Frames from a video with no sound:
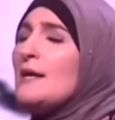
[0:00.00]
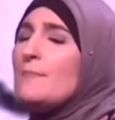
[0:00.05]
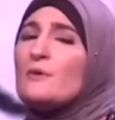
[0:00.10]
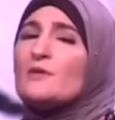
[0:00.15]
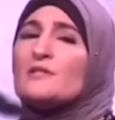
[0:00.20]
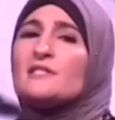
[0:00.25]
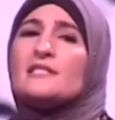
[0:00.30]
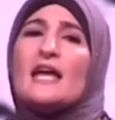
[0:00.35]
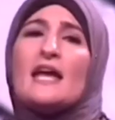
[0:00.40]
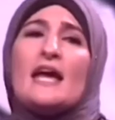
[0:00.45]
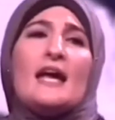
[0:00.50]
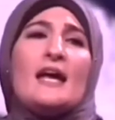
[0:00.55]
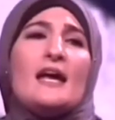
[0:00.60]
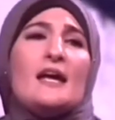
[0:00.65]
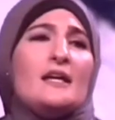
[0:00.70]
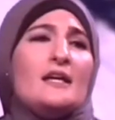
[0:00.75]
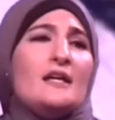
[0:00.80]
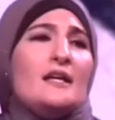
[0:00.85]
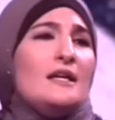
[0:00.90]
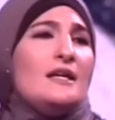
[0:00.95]
people
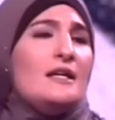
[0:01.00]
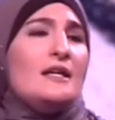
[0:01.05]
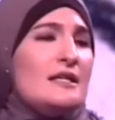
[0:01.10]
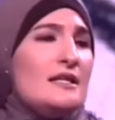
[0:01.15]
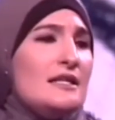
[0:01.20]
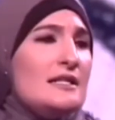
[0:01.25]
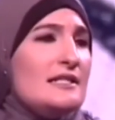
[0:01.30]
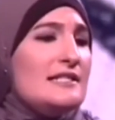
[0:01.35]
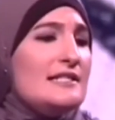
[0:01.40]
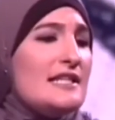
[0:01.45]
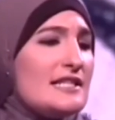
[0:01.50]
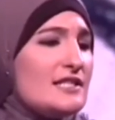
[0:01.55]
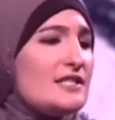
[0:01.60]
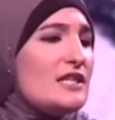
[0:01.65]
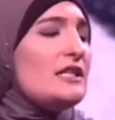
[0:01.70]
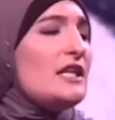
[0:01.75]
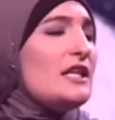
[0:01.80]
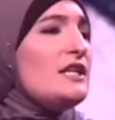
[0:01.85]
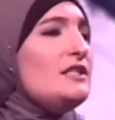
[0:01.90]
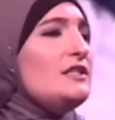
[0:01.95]
say,
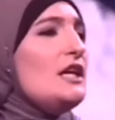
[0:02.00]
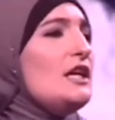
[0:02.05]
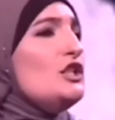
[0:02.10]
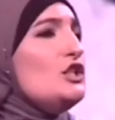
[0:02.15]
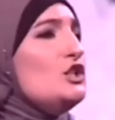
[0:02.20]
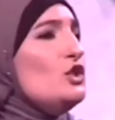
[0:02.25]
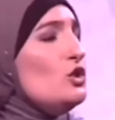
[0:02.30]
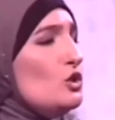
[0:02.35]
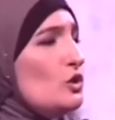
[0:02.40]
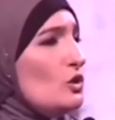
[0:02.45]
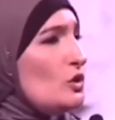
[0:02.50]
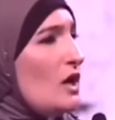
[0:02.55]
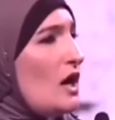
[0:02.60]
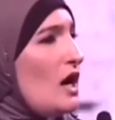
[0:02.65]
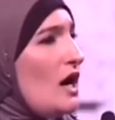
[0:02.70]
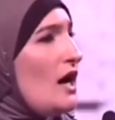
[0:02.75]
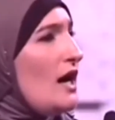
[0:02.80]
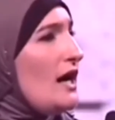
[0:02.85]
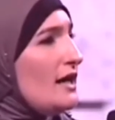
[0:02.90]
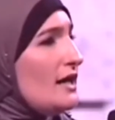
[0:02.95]
Sister Linda, you
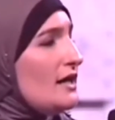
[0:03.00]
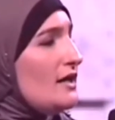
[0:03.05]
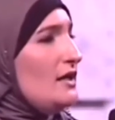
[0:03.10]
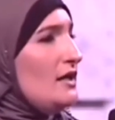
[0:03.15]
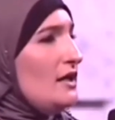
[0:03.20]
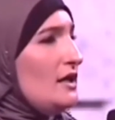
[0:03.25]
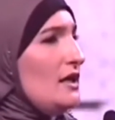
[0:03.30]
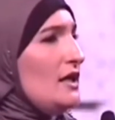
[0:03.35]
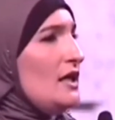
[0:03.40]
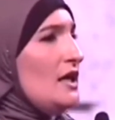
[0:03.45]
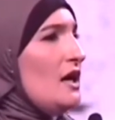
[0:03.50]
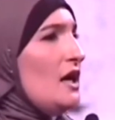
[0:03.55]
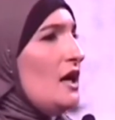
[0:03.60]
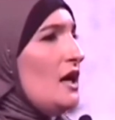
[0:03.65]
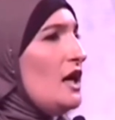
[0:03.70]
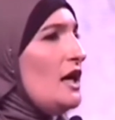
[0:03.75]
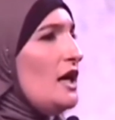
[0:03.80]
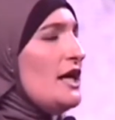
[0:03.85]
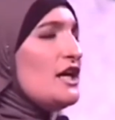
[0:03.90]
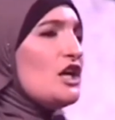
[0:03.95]
are
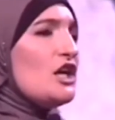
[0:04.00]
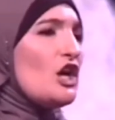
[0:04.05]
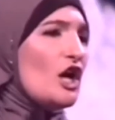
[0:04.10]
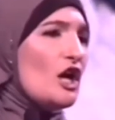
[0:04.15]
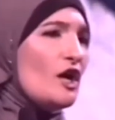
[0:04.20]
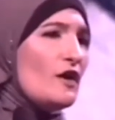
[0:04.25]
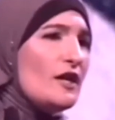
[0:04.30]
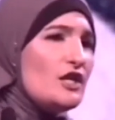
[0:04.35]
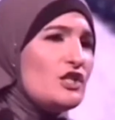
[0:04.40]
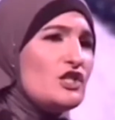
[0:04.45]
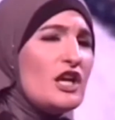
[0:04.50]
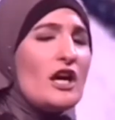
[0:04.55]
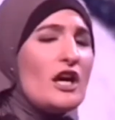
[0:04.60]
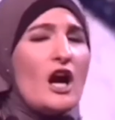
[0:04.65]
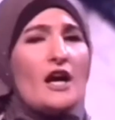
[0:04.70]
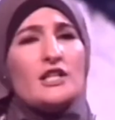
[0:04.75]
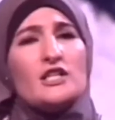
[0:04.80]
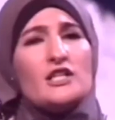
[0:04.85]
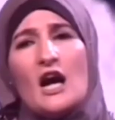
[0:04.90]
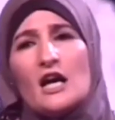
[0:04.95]

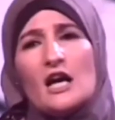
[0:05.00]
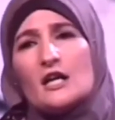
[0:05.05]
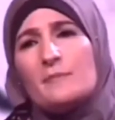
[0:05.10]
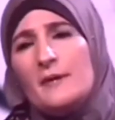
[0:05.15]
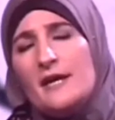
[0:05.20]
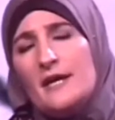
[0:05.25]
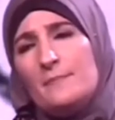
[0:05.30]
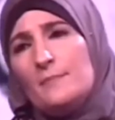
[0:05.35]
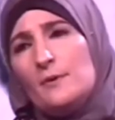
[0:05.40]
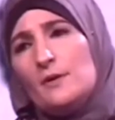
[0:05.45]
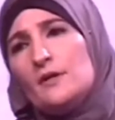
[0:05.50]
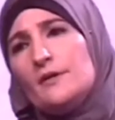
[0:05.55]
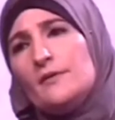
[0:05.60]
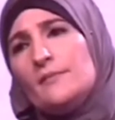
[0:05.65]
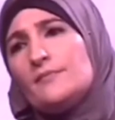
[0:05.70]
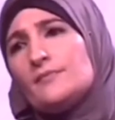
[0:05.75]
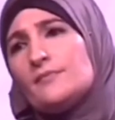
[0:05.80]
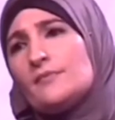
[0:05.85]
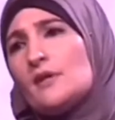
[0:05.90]
encouraging our young people.